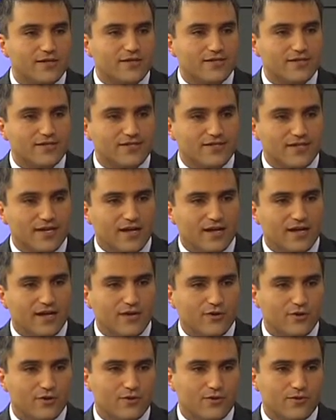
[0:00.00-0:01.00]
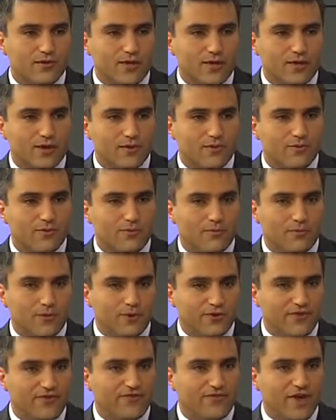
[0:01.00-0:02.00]
design or
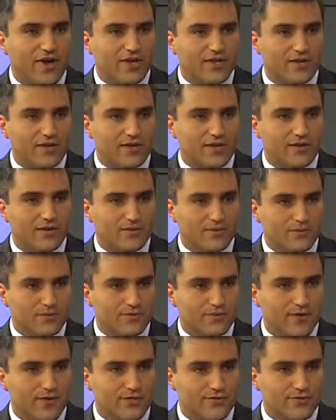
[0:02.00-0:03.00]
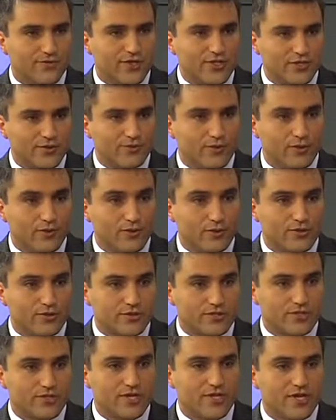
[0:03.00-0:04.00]
modify the restoration
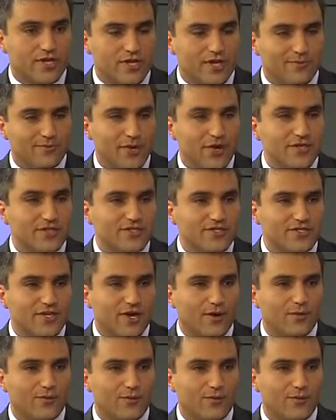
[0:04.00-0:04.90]
proposal. Patients can